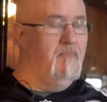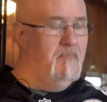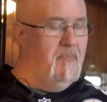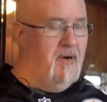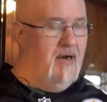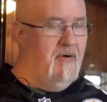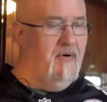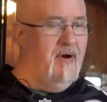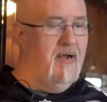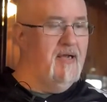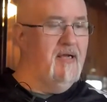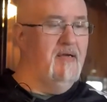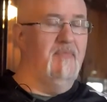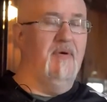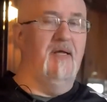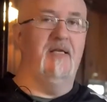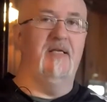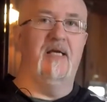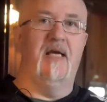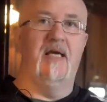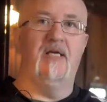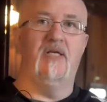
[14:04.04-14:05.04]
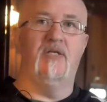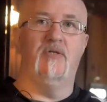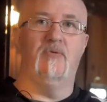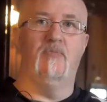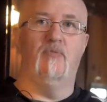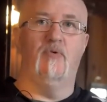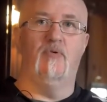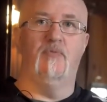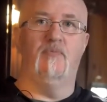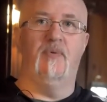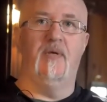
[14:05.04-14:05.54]
my recommendation
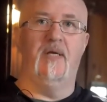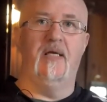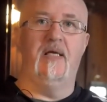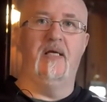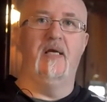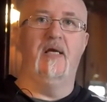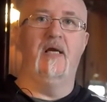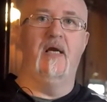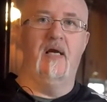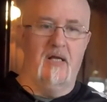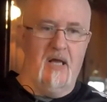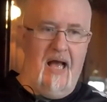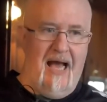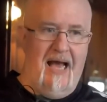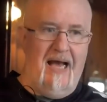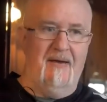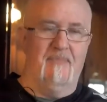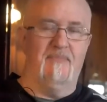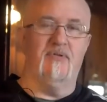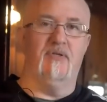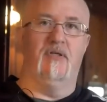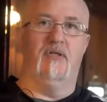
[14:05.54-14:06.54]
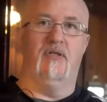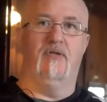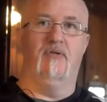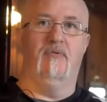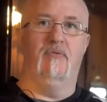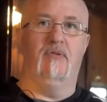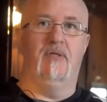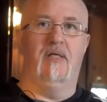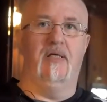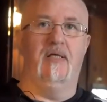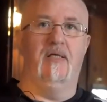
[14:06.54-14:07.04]
would be
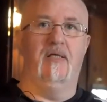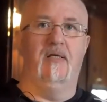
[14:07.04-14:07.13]
absolutely.